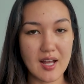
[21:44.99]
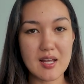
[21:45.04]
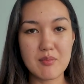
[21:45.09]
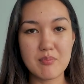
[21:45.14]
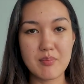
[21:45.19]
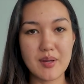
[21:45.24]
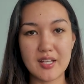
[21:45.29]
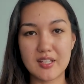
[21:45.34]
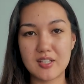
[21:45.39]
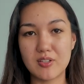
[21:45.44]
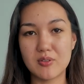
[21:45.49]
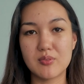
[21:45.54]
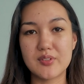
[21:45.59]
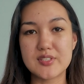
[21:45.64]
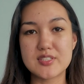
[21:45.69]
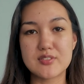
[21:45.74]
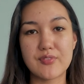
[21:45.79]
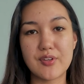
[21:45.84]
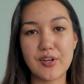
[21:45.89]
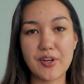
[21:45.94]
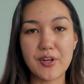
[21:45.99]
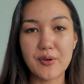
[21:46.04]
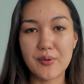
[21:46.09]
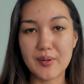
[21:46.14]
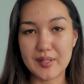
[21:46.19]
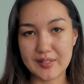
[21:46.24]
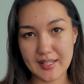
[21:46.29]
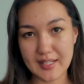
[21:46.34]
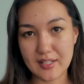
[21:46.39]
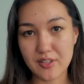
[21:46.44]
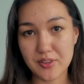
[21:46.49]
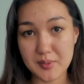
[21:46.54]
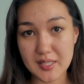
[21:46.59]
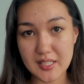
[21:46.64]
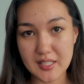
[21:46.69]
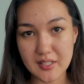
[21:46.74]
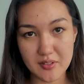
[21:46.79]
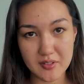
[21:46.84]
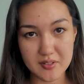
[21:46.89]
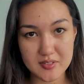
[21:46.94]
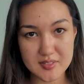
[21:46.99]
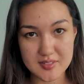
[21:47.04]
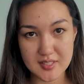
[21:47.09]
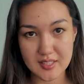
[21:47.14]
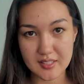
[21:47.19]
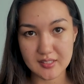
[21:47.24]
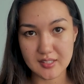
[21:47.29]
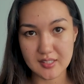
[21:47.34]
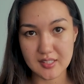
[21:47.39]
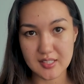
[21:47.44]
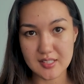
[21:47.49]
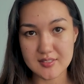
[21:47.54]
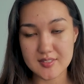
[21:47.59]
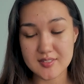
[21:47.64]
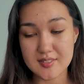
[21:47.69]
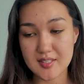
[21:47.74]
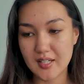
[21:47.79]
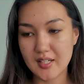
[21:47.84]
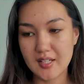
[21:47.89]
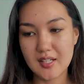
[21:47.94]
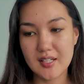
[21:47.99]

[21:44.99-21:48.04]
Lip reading: I bet you this video in like 3 years, like these